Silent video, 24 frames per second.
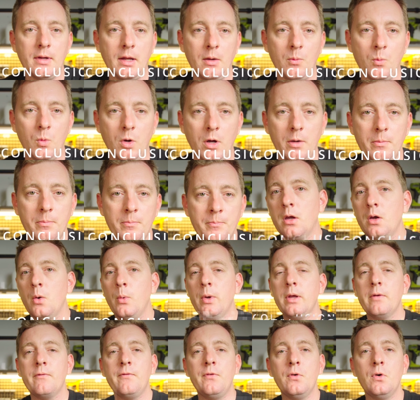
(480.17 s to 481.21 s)
10 watt.
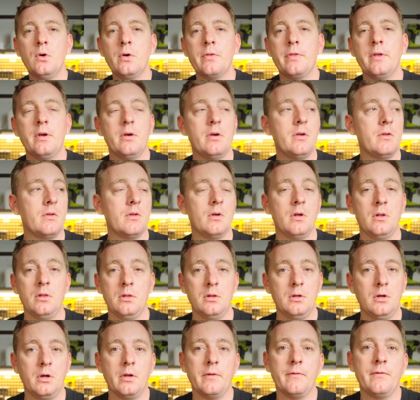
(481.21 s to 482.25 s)
Going forward, there is a
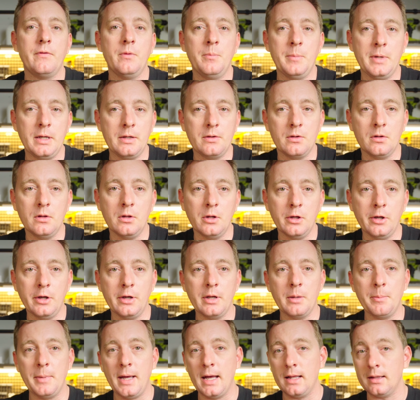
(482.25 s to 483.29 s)
lot for me to
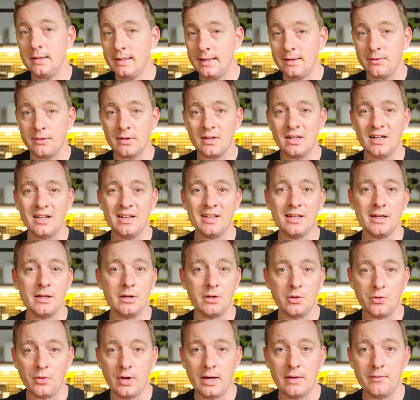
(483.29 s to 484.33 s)
learn about laser cutting and
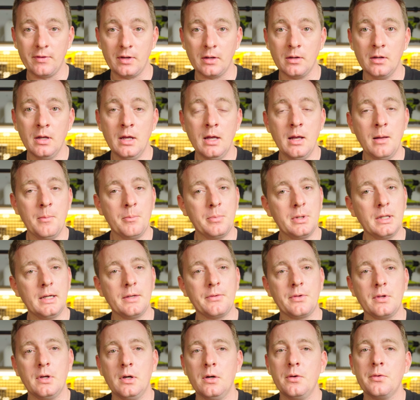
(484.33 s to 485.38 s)
engraving.
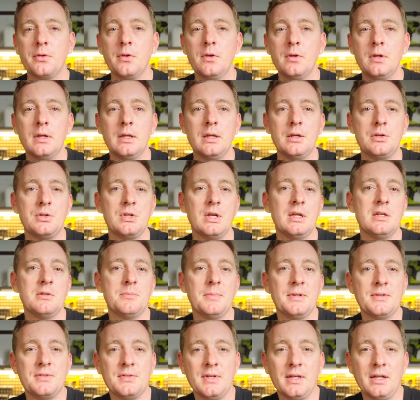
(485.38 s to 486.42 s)
Plus, I also need to change
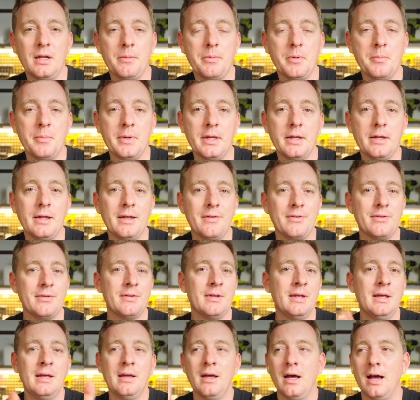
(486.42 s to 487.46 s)
my setup a bit as
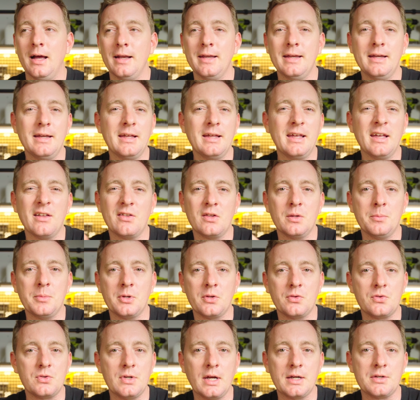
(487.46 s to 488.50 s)
I need to get some
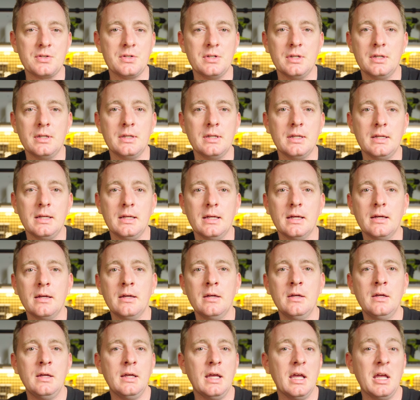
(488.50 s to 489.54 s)
extraction in here
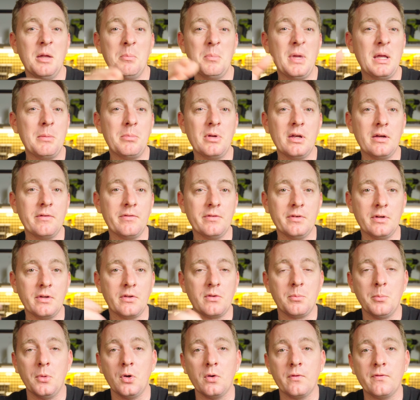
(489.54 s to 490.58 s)
and maybe even a
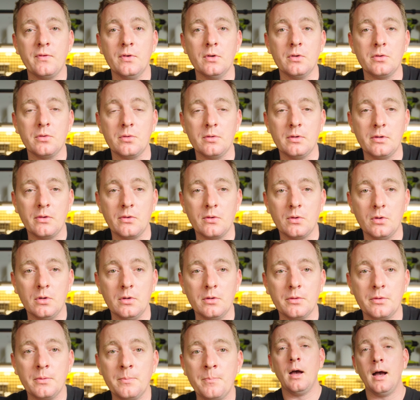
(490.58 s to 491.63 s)
smoke filter
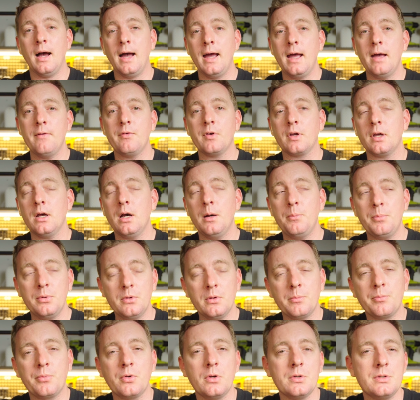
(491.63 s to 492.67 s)
installed. I have a couple
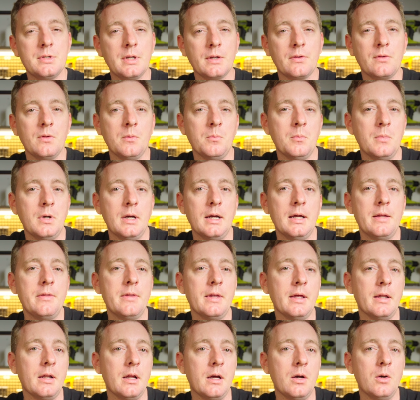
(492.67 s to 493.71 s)
of projects in mind
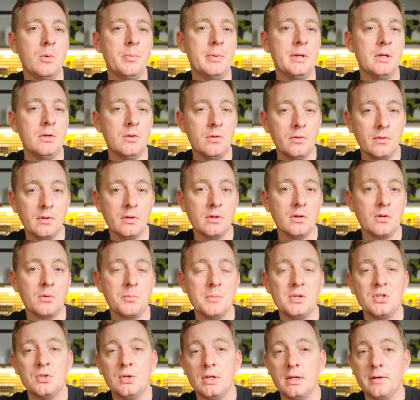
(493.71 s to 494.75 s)
that I'll be using this
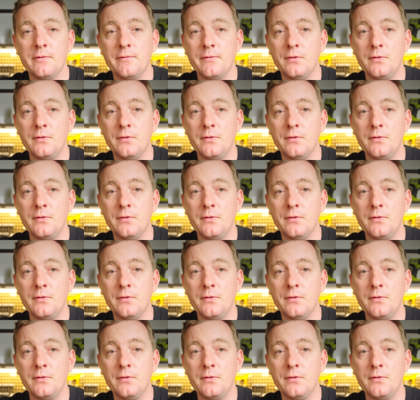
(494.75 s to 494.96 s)
machine